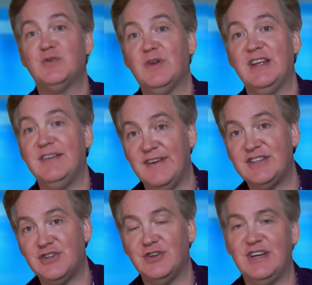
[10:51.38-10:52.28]
is what the
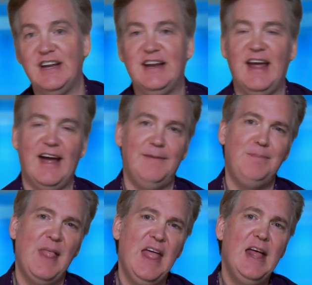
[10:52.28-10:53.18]
investor did get.
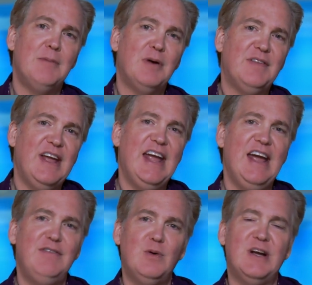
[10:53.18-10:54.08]
But if they
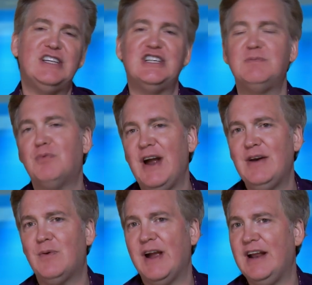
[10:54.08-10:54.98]
gave you a
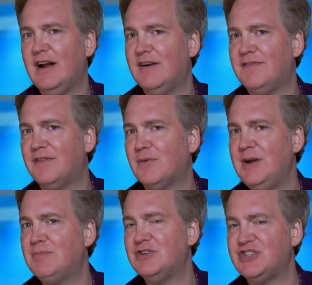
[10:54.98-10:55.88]
spread rate of
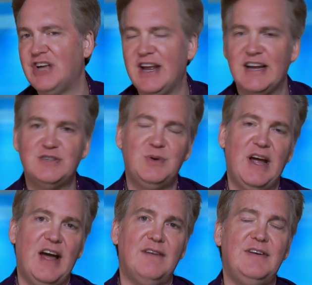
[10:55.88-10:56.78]
3%, as we
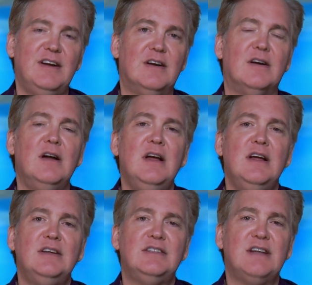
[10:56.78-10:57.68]
have here
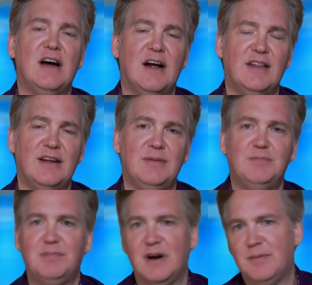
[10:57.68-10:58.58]
on the
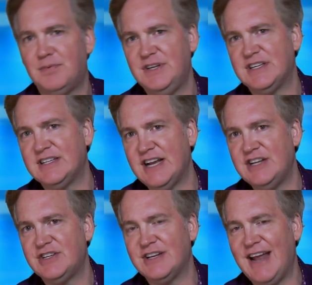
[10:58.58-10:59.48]

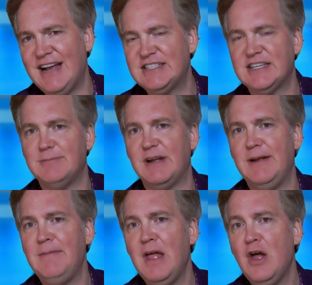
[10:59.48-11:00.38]
presentation next to
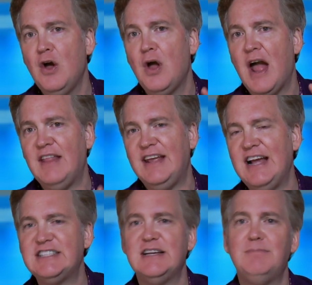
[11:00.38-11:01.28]
me, and the
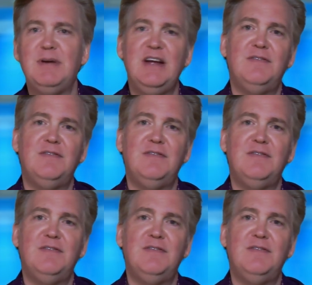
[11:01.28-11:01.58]
S&P